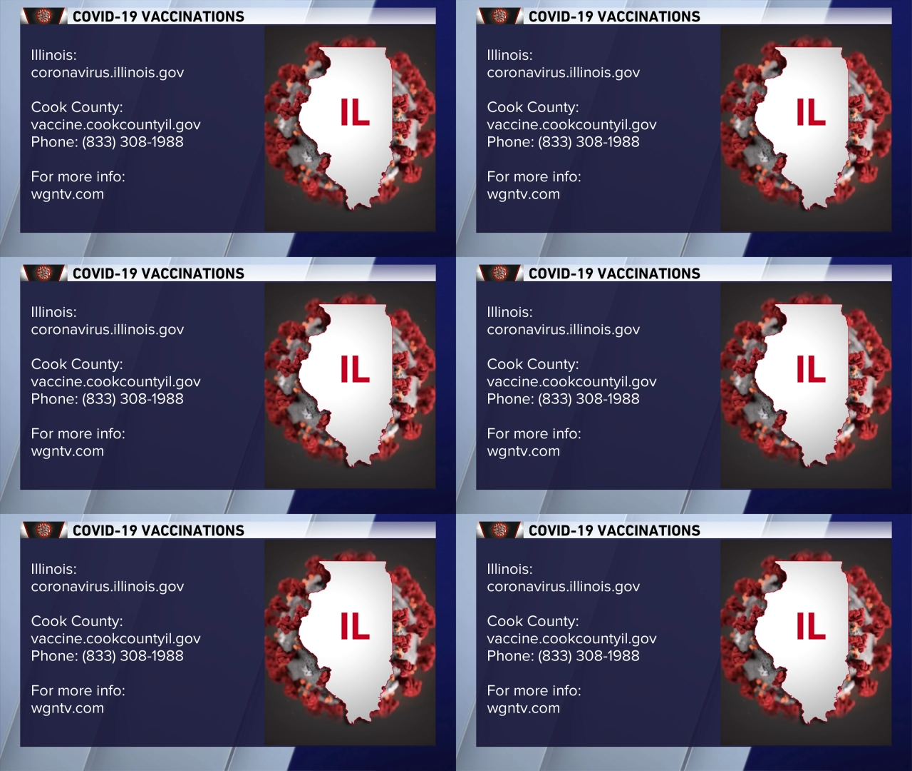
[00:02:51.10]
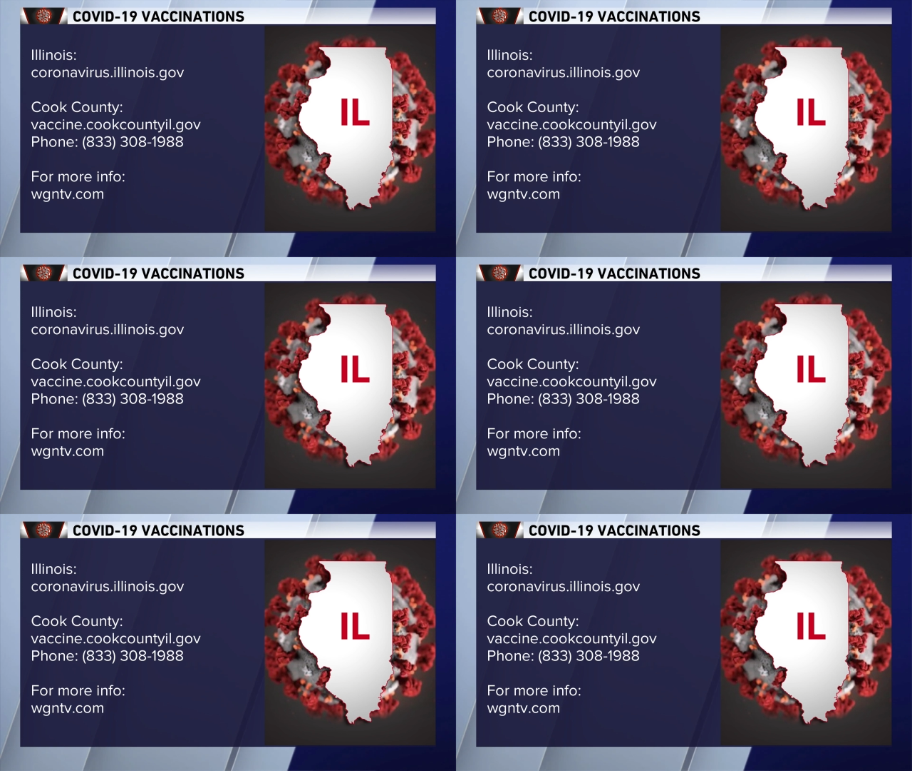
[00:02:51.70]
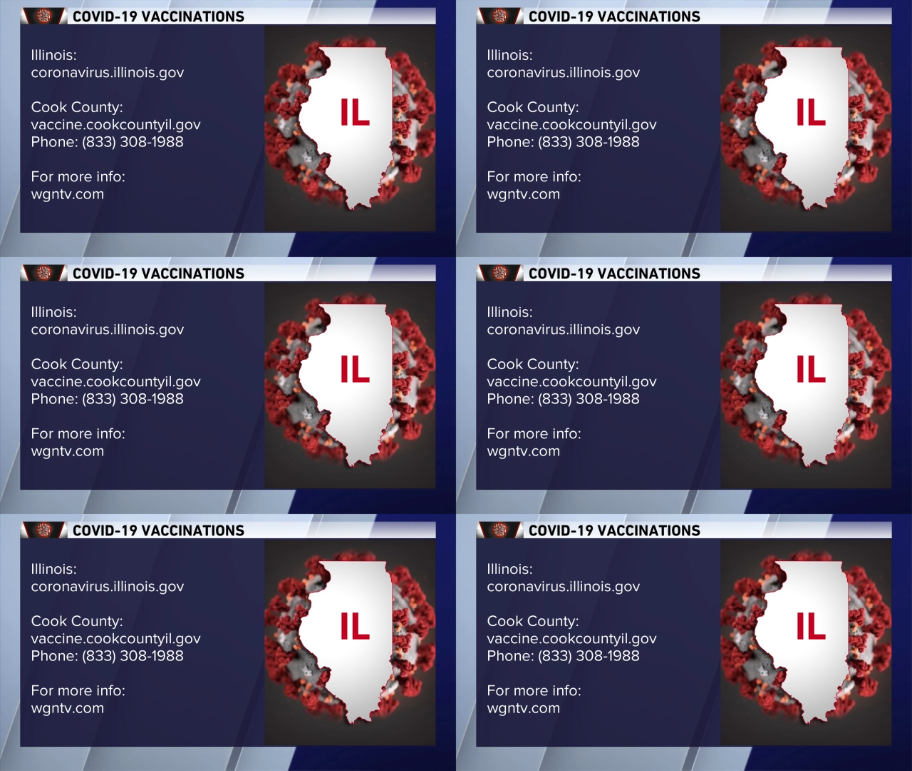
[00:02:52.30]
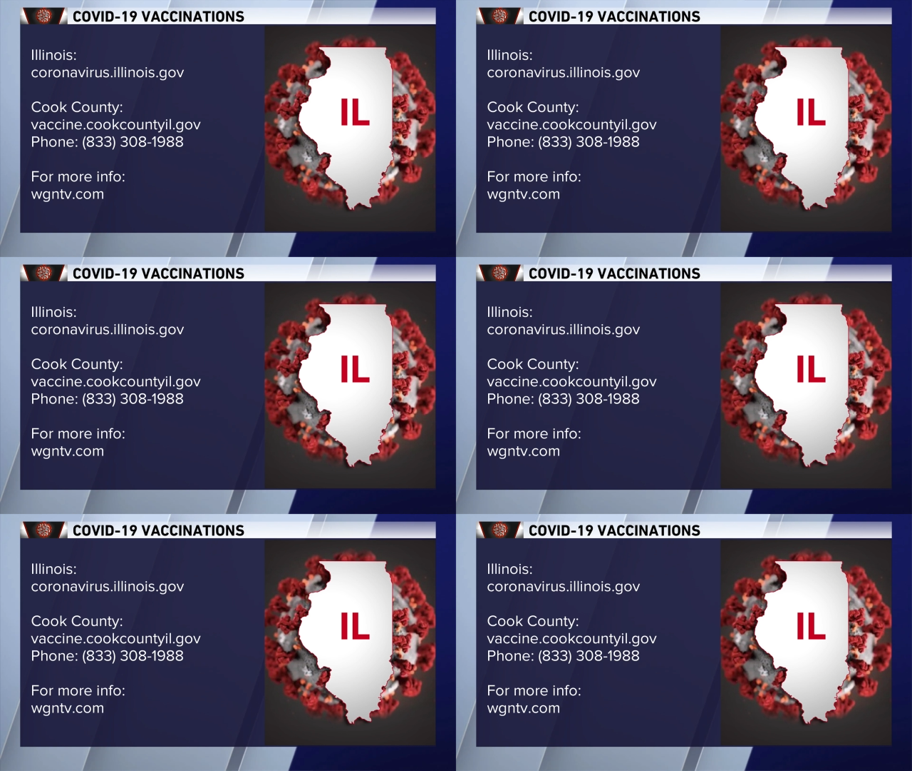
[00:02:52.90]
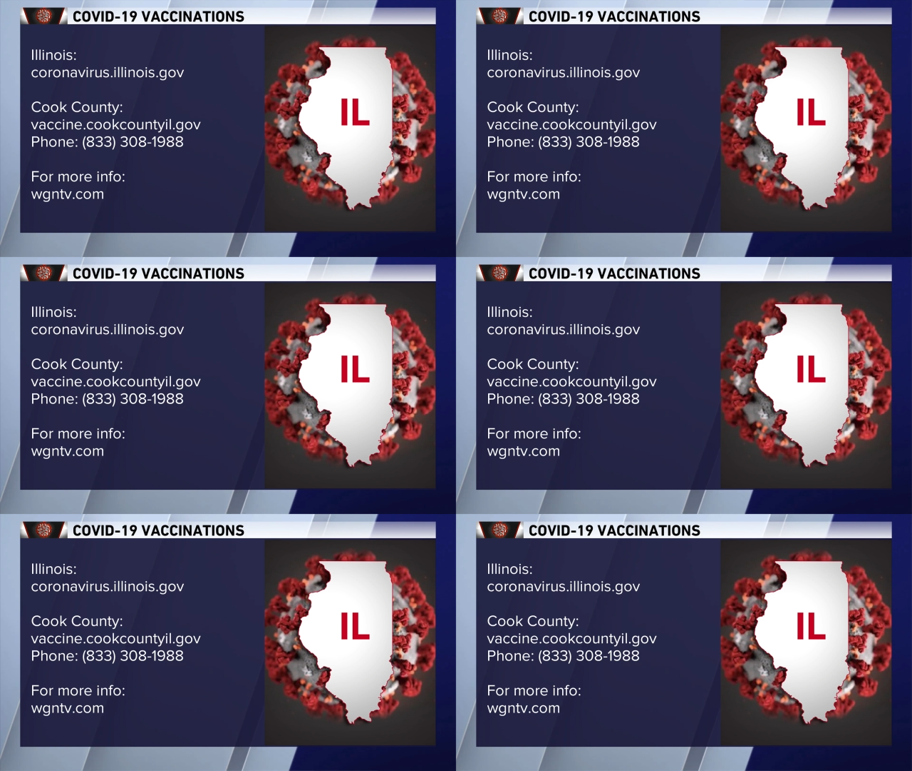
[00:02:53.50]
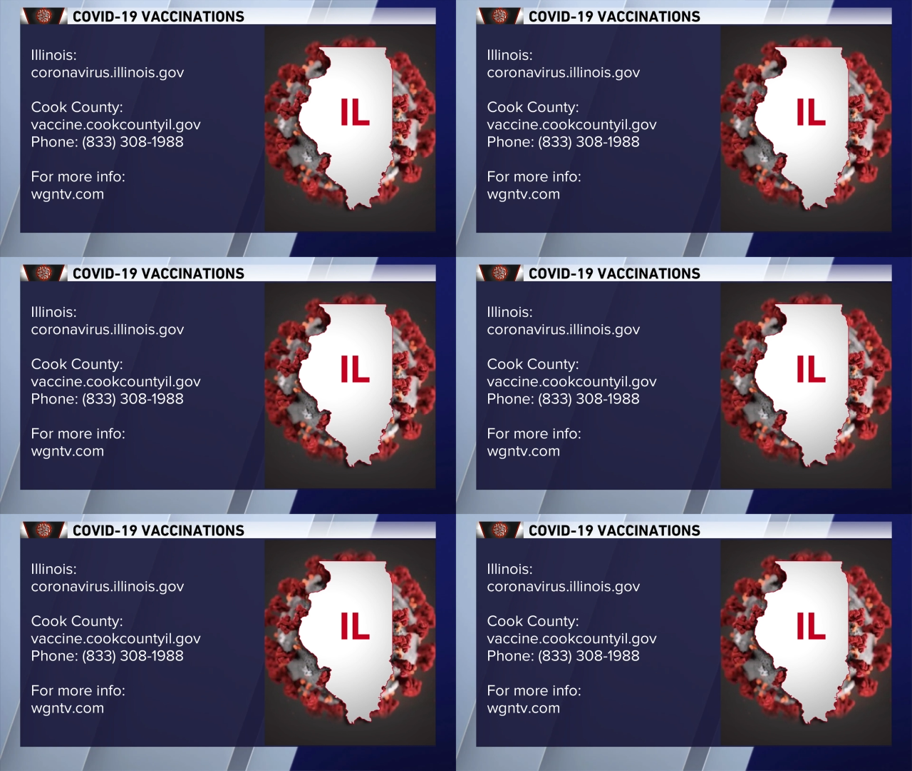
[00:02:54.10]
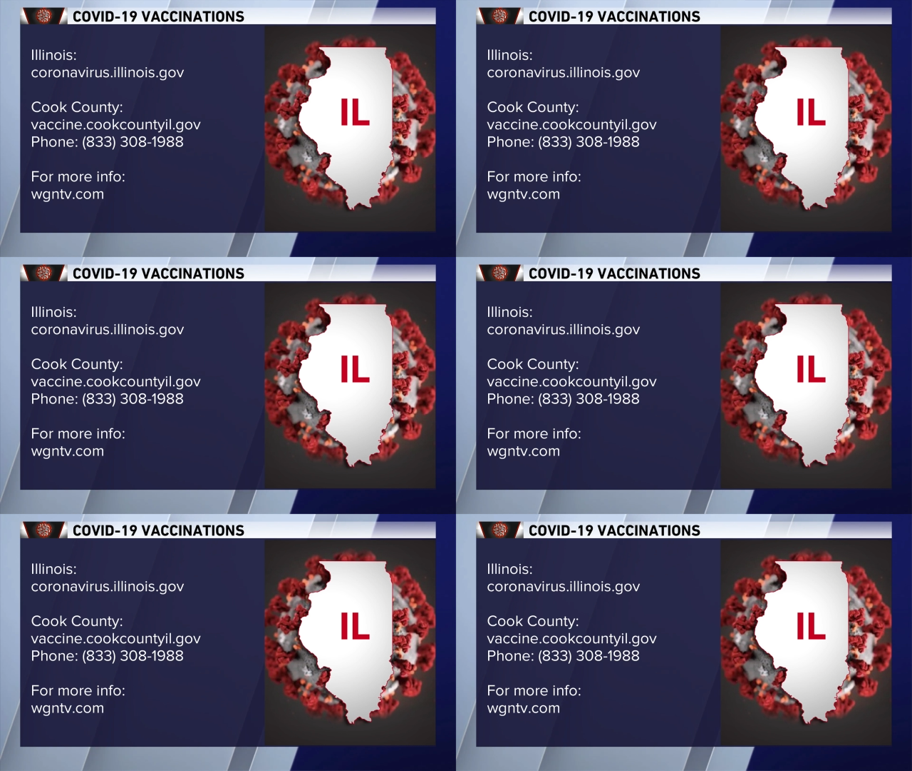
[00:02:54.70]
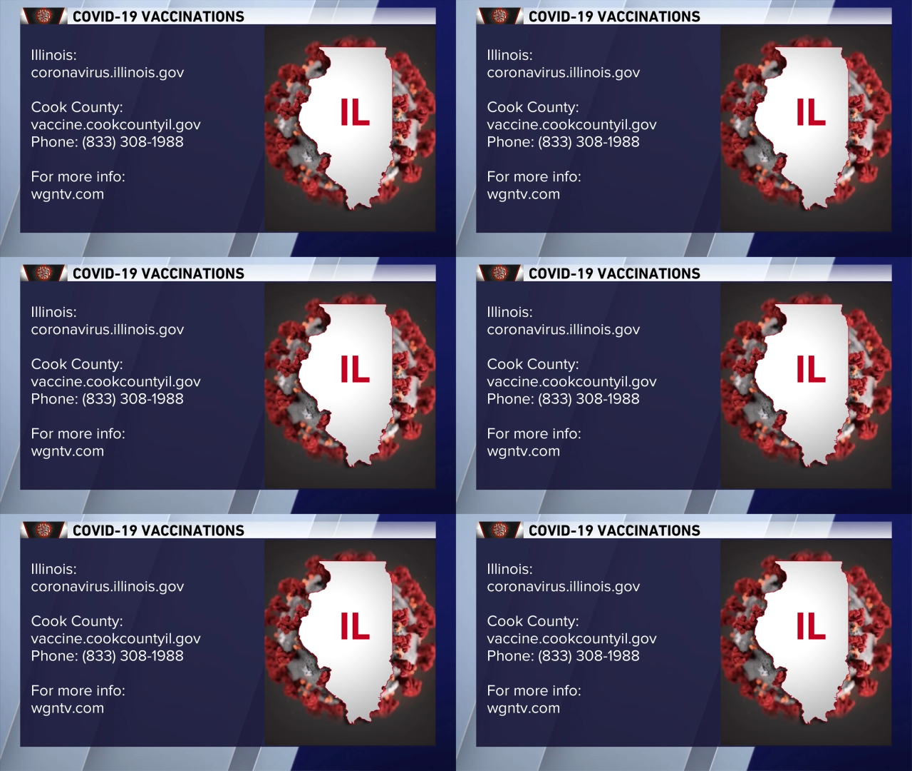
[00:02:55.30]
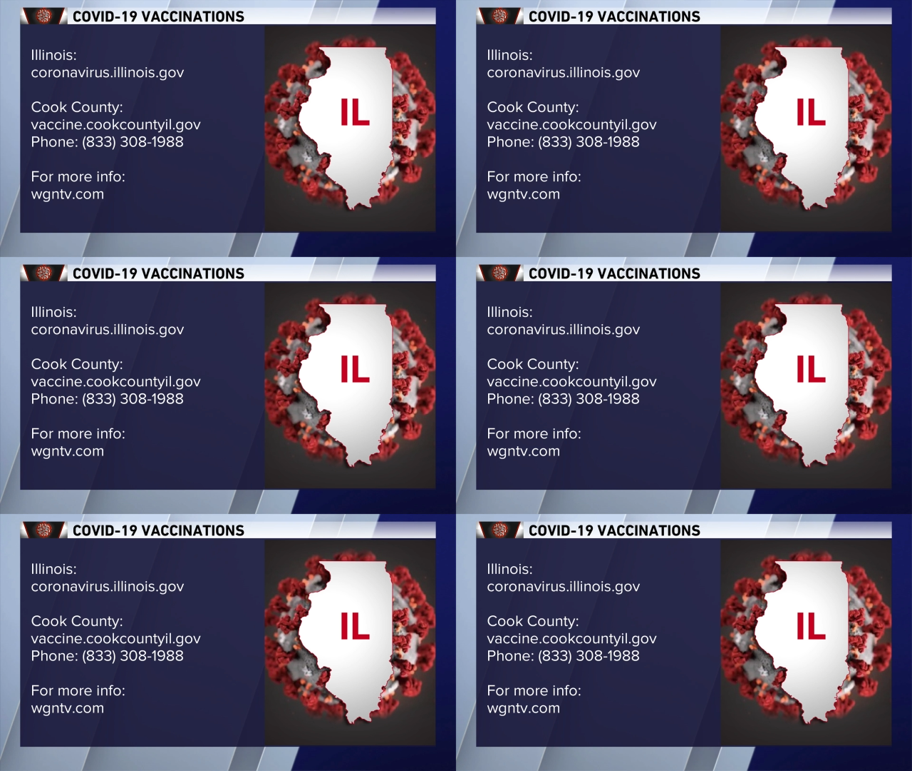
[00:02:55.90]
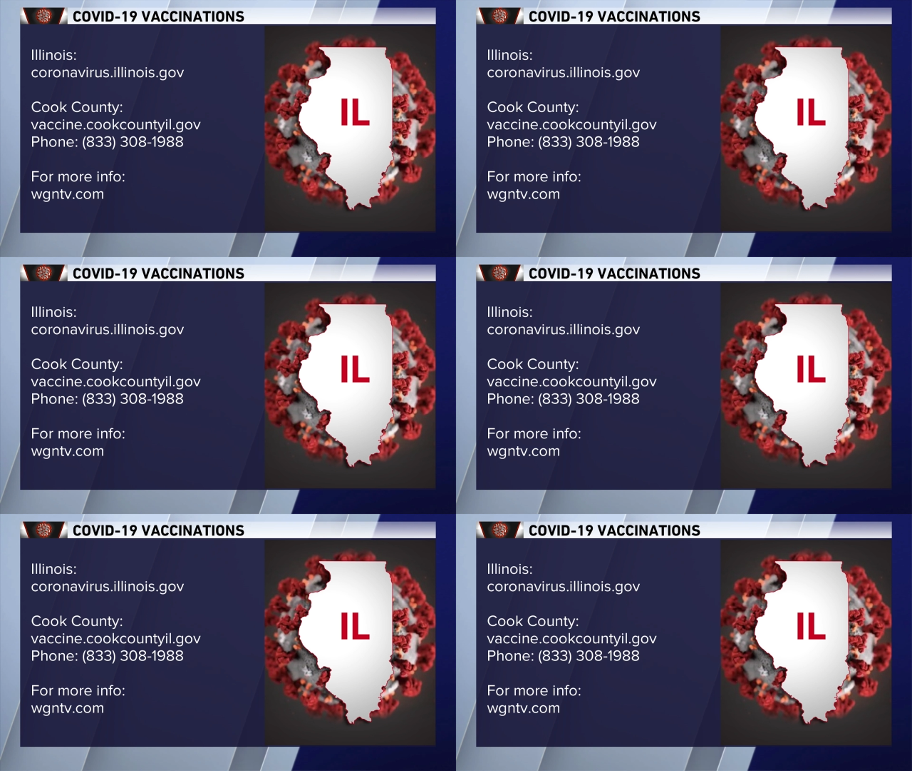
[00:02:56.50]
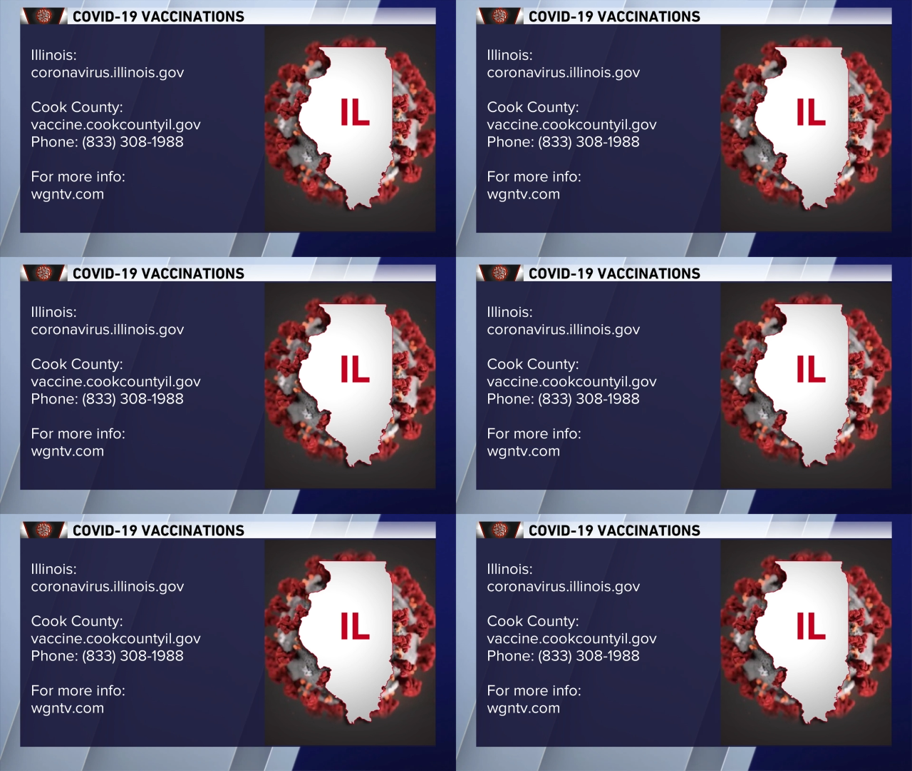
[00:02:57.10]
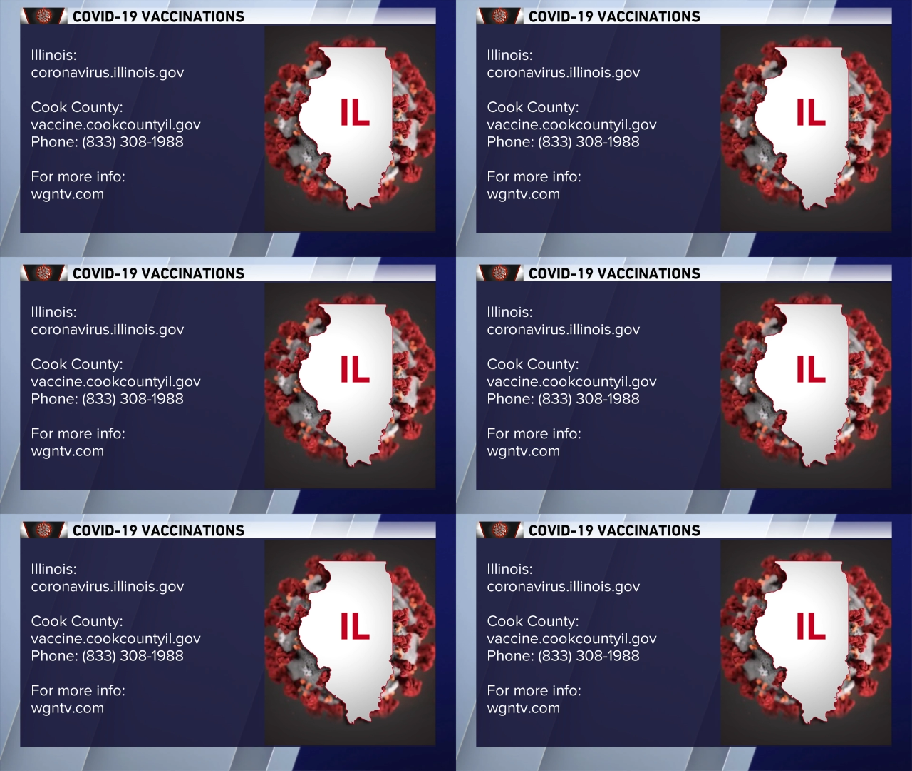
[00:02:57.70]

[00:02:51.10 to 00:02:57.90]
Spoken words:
No face is visible, so there are no lips to read.